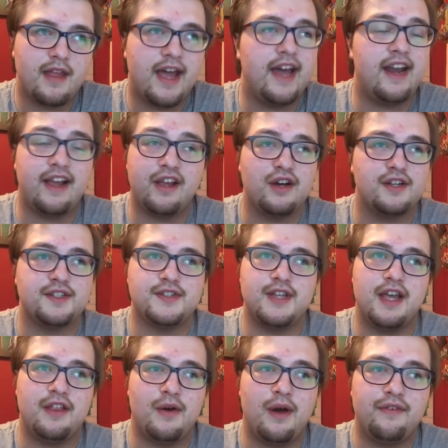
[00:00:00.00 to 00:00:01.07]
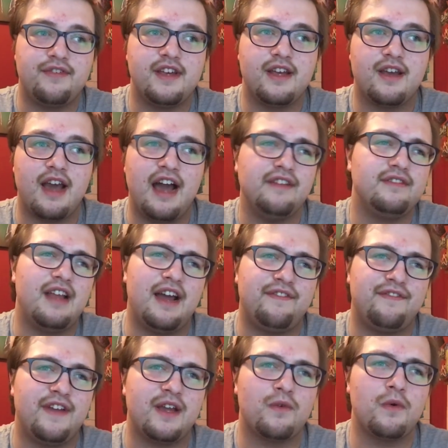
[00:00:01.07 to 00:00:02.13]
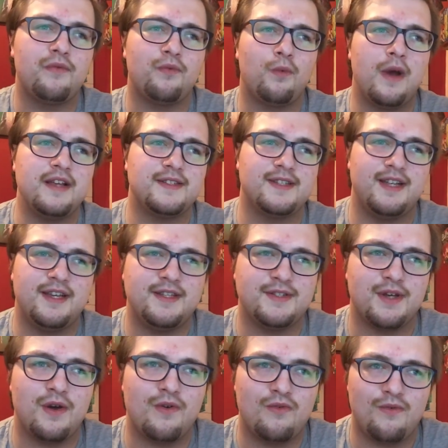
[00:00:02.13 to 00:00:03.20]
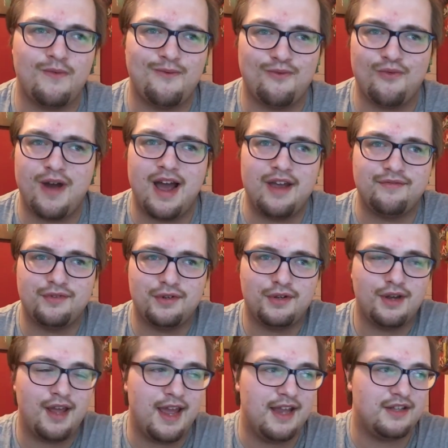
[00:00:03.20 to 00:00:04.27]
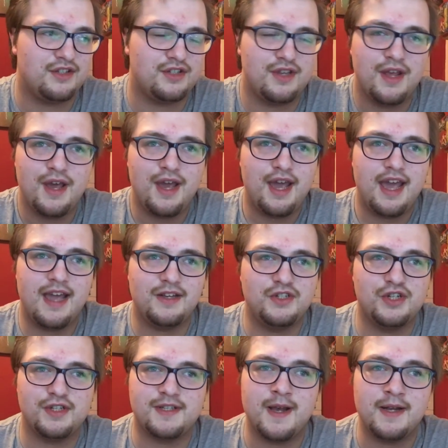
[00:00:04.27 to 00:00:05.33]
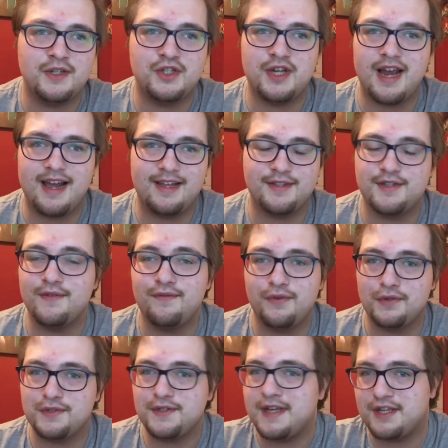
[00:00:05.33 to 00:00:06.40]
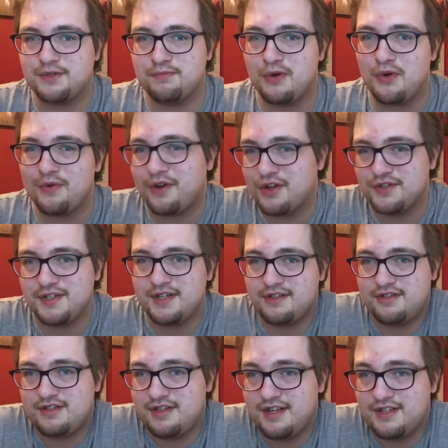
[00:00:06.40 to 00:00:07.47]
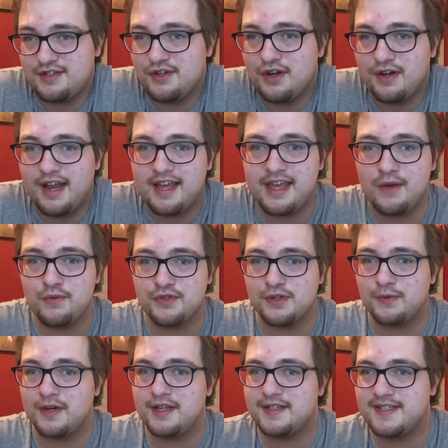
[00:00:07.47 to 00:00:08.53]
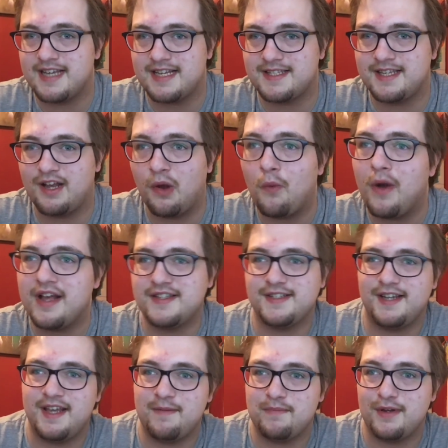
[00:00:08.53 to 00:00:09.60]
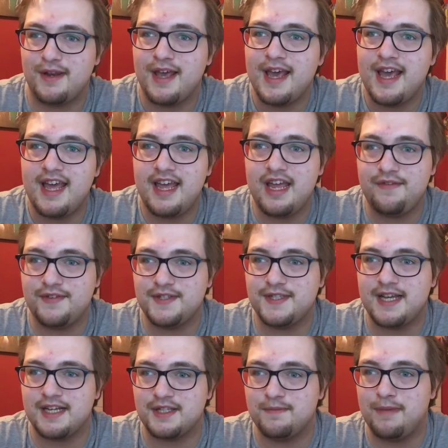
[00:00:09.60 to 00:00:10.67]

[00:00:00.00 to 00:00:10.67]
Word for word: and I gotta say though, I think I, I think with Wesley's arrival, it It just had Giles in full sass mode, because it, it's not like he was only sassing Wesley, but he even sassed